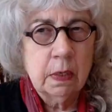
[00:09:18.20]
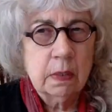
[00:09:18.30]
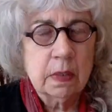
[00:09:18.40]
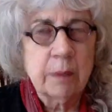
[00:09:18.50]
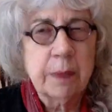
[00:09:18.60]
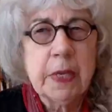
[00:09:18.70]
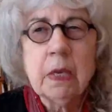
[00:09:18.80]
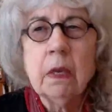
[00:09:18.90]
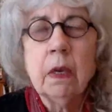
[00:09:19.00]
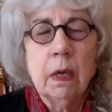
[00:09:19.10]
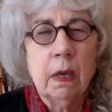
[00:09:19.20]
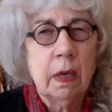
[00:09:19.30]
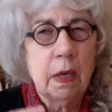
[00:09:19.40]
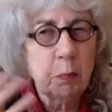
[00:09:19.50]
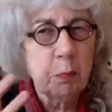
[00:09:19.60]
Something
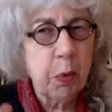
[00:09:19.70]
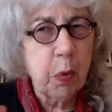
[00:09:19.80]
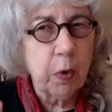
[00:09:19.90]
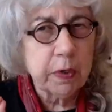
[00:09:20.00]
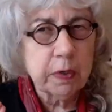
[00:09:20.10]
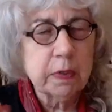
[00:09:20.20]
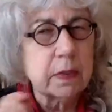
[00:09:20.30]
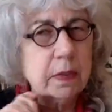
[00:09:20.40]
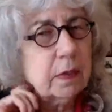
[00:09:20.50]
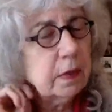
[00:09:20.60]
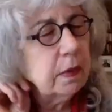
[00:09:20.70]
important